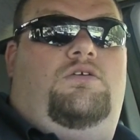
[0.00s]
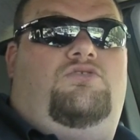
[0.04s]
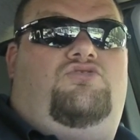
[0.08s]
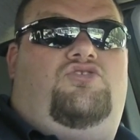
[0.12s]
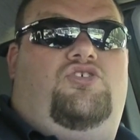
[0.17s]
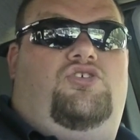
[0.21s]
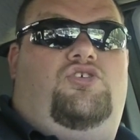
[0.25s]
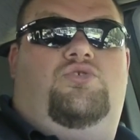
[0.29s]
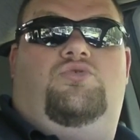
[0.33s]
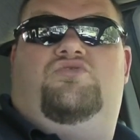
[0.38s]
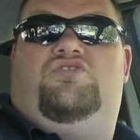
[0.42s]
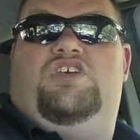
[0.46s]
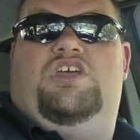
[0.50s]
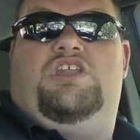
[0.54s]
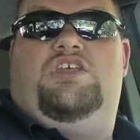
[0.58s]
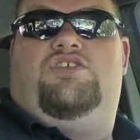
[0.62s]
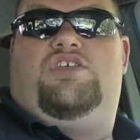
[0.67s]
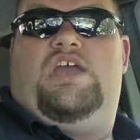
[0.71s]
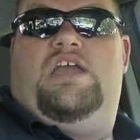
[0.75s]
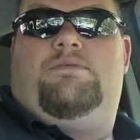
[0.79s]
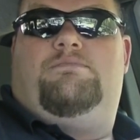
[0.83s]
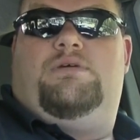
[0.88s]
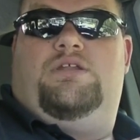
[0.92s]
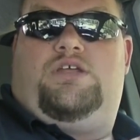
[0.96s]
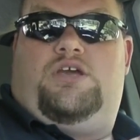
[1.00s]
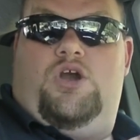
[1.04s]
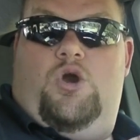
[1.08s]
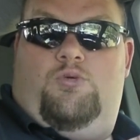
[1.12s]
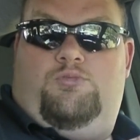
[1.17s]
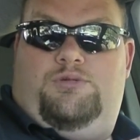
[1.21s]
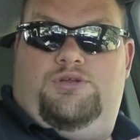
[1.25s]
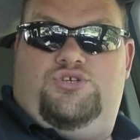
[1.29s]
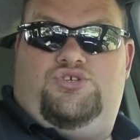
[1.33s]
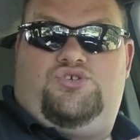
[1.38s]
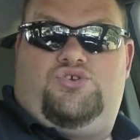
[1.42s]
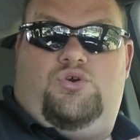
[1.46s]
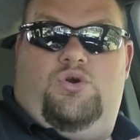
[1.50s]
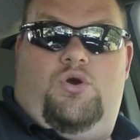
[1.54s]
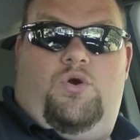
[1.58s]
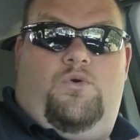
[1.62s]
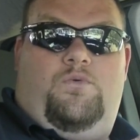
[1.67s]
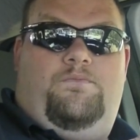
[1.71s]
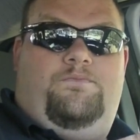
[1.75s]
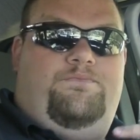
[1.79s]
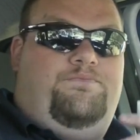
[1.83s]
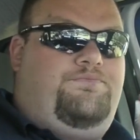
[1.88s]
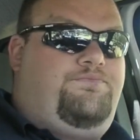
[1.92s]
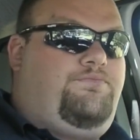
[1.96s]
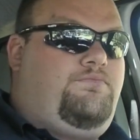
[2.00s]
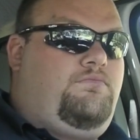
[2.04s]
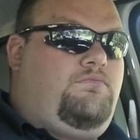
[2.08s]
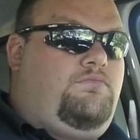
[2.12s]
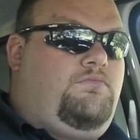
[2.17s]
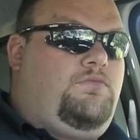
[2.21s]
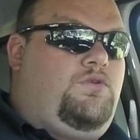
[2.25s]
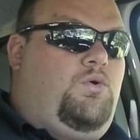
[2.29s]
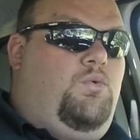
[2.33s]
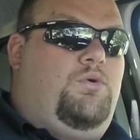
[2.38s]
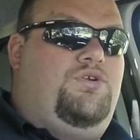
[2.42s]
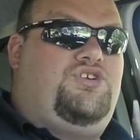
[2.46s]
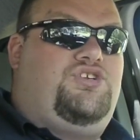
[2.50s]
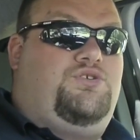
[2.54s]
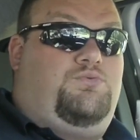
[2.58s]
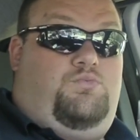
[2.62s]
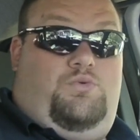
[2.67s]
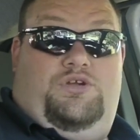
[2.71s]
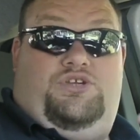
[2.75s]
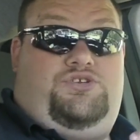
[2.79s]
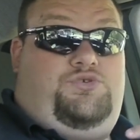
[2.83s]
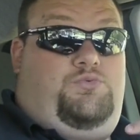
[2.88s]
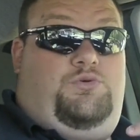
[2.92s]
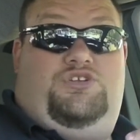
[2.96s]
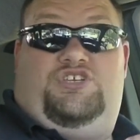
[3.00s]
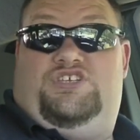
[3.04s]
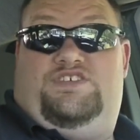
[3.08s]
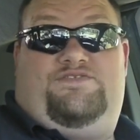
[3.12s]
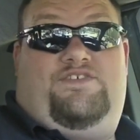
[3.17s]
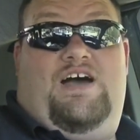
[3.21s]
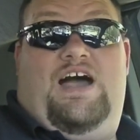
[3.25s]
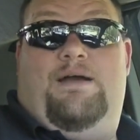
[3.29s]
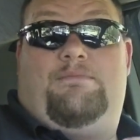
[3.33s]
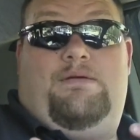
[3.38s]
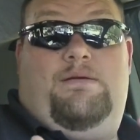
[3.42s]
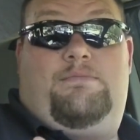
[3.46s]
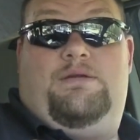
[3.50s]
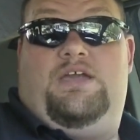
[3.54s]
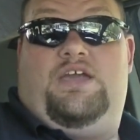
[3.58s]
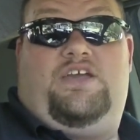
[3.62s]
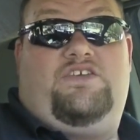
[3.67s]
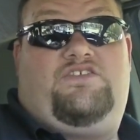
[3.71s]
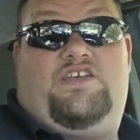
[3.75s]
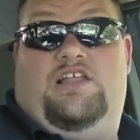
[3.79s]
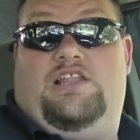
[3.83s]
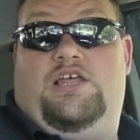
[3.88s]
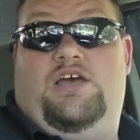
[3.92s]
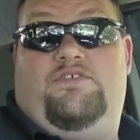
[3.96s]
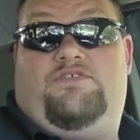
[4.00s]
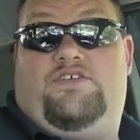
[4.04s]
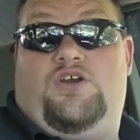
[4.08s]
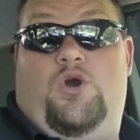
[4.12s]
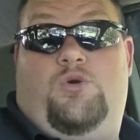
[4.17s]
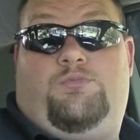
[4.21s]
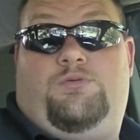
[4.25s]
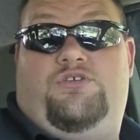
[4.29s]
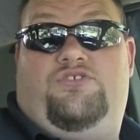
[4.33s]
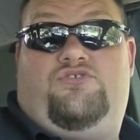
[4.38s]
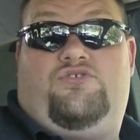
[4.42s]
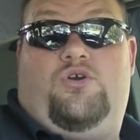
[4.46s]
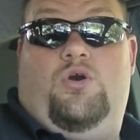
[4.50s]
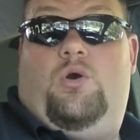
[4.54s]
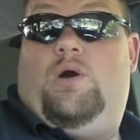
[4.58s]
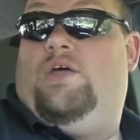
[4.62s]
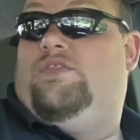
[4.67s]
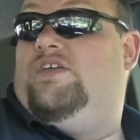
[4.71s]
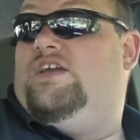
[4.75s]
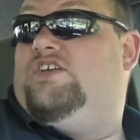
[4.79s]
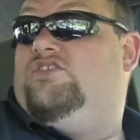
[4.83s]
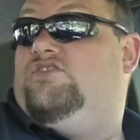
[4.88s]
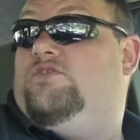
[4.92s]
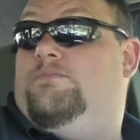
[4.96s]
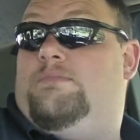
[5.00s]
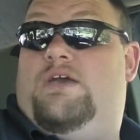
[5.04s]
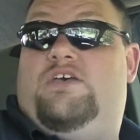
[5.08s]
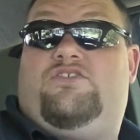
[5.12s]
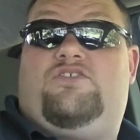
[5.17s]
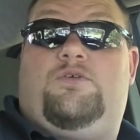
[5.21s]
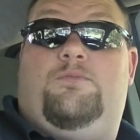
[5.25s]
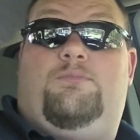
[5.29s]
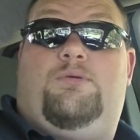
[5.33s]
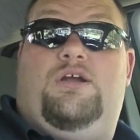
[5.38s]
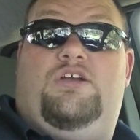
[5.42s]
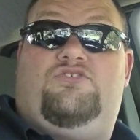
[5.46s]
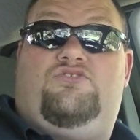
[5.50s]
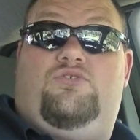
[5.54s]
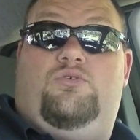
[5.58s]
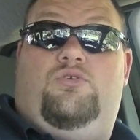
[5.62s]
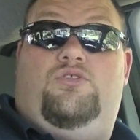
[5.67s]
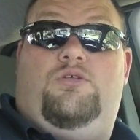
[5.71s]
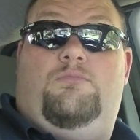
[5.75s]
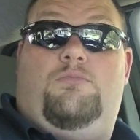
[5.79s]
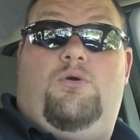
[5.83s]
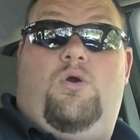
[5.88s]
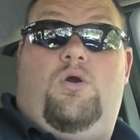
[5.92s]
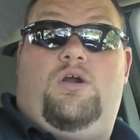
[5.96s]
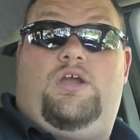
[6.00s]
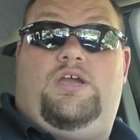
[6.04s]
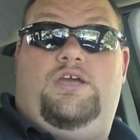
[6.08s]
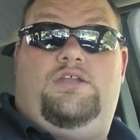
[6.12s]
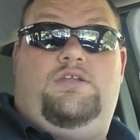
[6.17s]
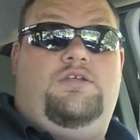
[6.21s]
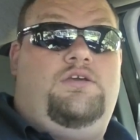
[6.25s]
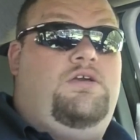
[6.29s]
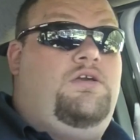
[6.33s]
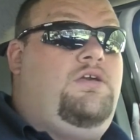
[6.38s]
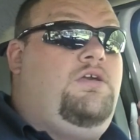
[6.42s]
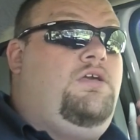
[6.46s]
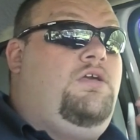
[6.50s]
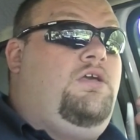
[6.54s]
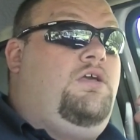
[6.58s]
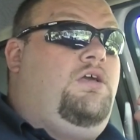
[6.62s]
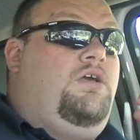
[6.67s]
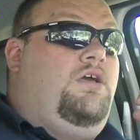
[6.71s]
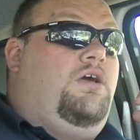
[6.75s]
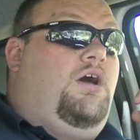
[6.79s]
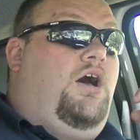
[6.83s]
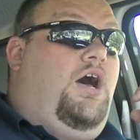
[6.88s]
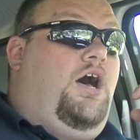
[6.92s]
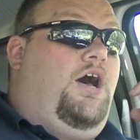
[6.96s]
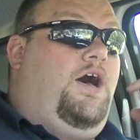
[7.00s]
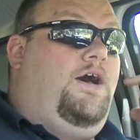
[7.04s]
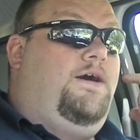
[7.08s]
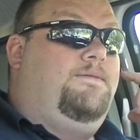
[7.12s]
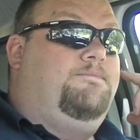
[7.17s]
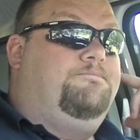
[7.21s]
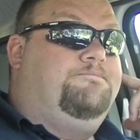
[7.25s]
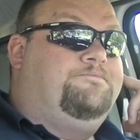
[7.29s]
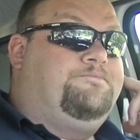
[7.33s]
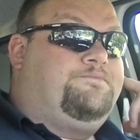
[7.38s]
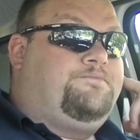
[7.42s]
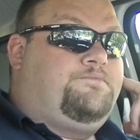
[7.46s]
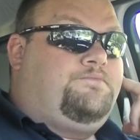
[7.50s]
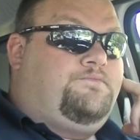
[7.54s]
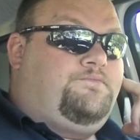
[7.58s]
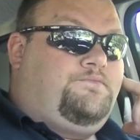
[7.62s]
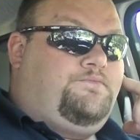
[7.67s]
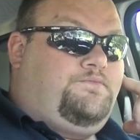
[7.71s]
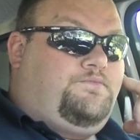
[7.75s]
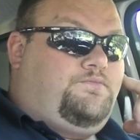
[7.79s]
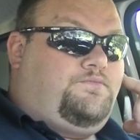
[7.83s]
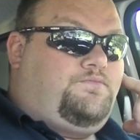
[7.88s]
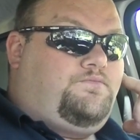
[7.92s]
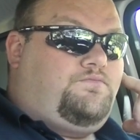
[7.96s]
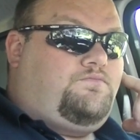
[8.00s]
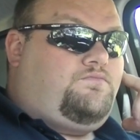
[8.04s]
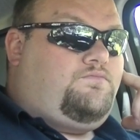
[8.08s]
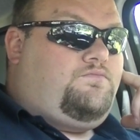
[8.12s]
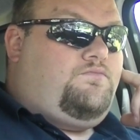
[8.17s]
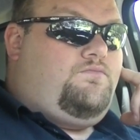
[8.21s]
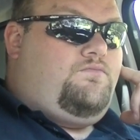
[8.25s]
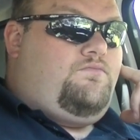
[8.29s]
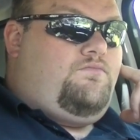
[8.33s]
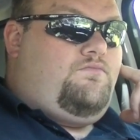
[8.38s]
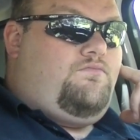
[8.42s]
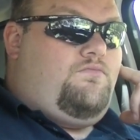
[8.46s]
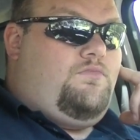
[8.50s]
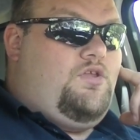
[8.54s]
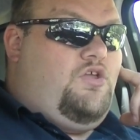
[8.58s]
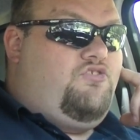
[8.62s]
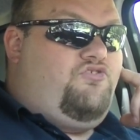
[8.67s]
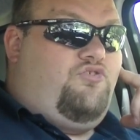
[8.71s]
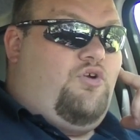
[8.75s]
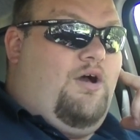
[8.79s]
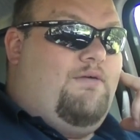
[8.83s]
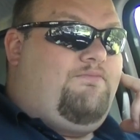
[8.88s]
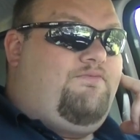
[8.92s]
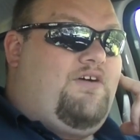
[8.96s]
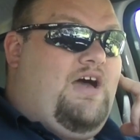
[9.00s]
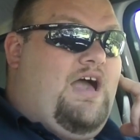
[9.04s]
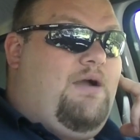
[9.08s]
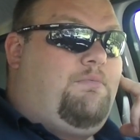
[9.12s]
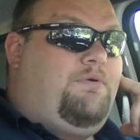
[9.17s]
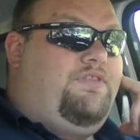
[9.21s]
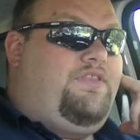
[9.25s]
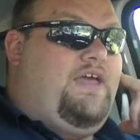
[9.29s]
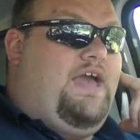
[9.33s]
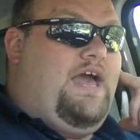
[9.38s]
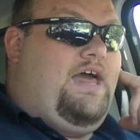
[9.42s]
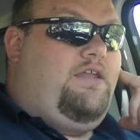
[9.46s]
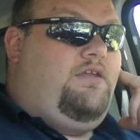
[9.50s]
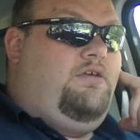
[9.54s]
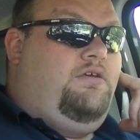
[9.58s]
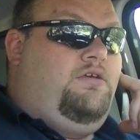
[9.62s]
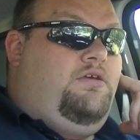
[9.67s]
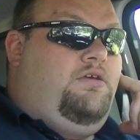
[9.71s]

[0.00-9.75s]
use anything but Copeland Scroll, which is fine by me because I love Copeland Scroll. I think it's the best compressor on the market. So I'm fine with that.